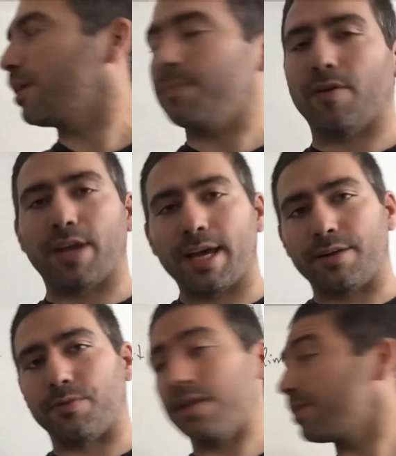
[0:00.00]
about n,
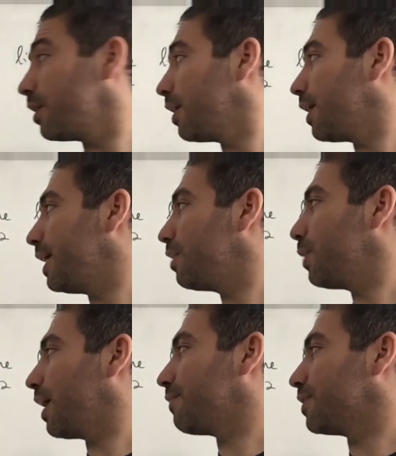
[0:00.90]
right? Here we
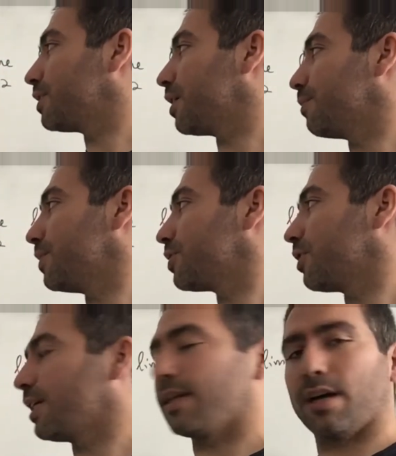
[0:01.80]
have a sum
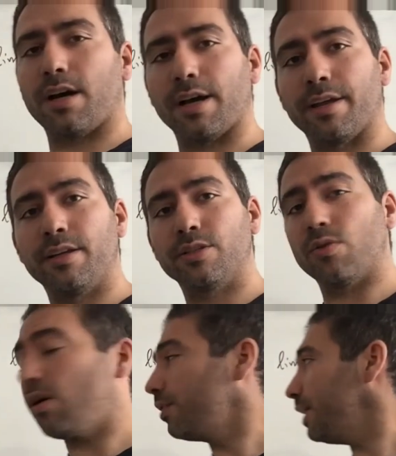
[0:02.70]
starting at I. So
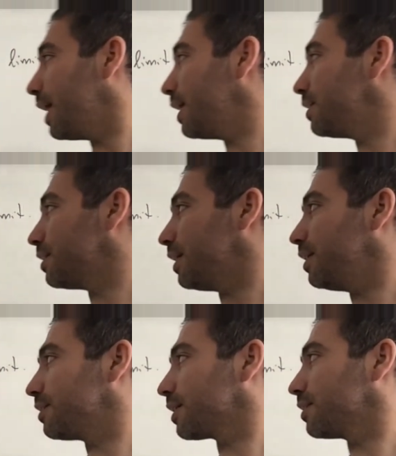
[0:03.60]
all the n's
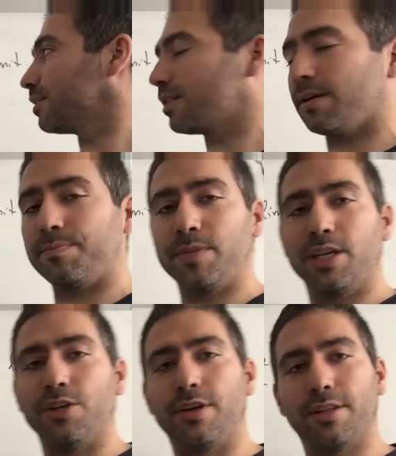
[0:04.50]
inside the sum,
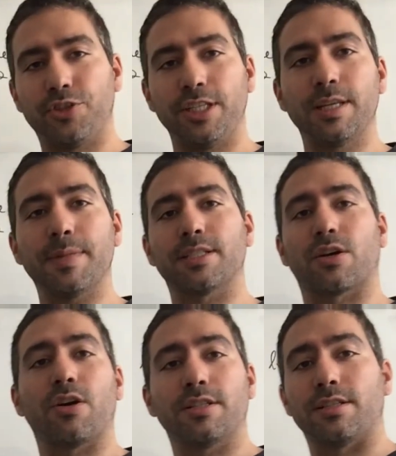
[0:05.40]
you could treat them as a
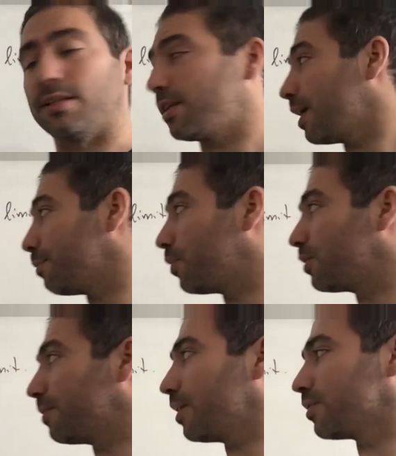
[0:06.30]
constant and pull
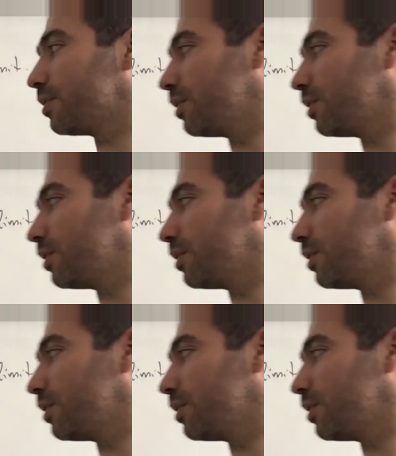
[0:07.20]
them out.